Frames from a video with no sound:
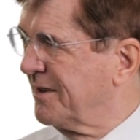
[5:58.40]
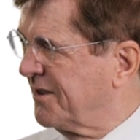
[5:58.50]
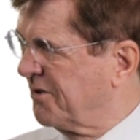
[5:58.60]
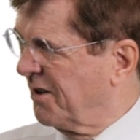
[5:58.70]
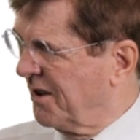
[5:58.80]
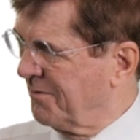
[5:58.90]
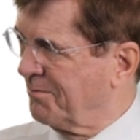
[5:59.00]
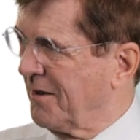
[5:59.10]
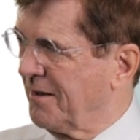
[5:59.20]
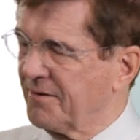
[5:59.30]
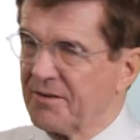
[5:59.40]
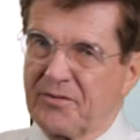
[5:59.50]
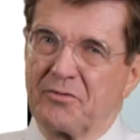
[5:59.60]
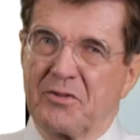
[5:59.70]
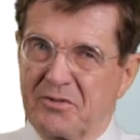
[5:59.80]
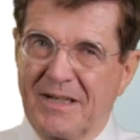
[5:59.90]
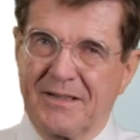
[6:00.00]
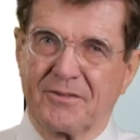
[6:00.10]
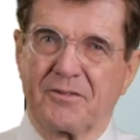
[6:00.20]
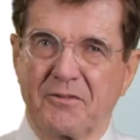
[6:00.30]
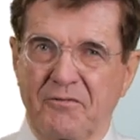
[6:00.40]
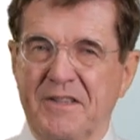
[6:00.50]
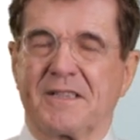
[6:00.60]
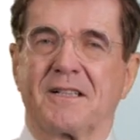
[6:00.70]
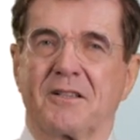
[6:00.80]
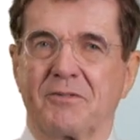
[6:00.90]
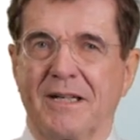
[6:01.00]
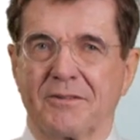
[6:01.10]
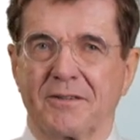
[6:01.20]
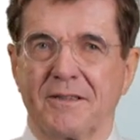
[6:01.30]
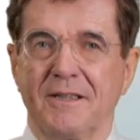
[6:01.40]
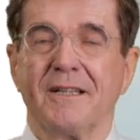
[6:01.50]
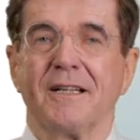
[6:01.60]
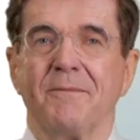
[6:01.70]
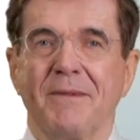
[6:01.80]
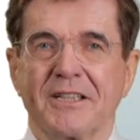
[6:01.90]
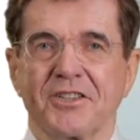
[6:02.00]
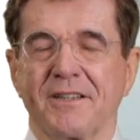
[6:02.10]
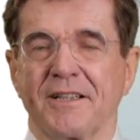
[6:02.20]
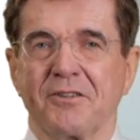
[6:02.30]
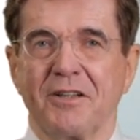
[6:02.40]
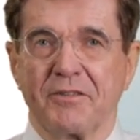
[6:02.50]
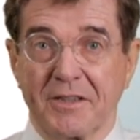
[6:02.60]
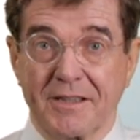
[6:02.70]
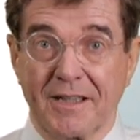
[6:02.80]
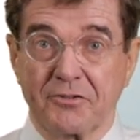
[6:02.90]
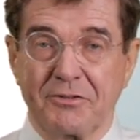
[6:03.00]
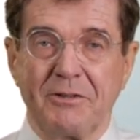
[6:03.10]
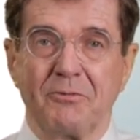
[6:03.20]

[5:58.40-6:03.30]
the return path through ground, through physical ground. Imagine that you live in a country